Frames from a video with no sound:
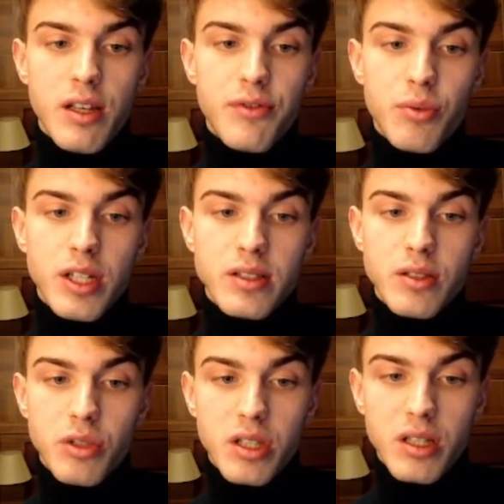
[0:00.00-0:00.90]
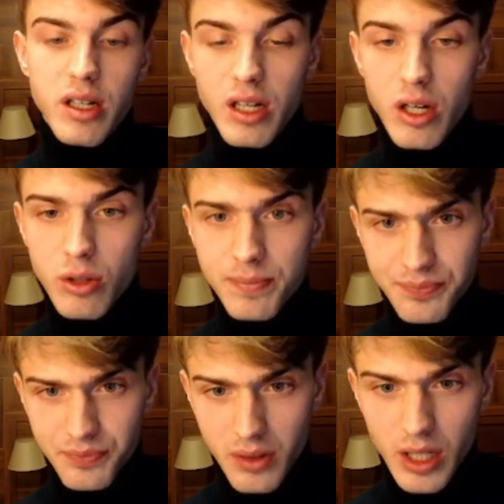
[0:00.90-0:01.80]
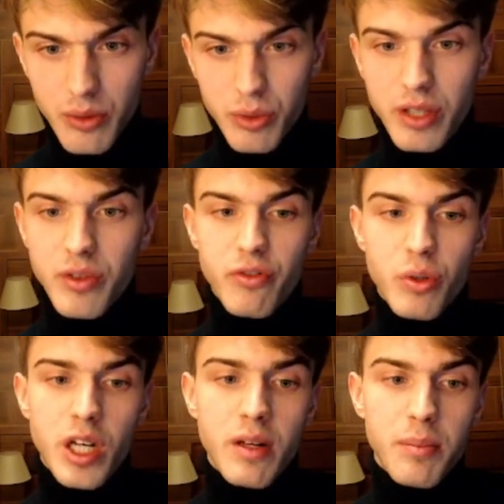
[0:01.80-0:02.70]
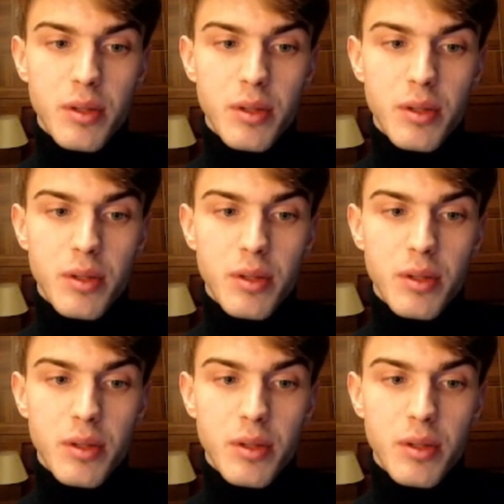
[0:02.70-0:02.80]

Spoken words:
If he runs in with the king now, I would even win,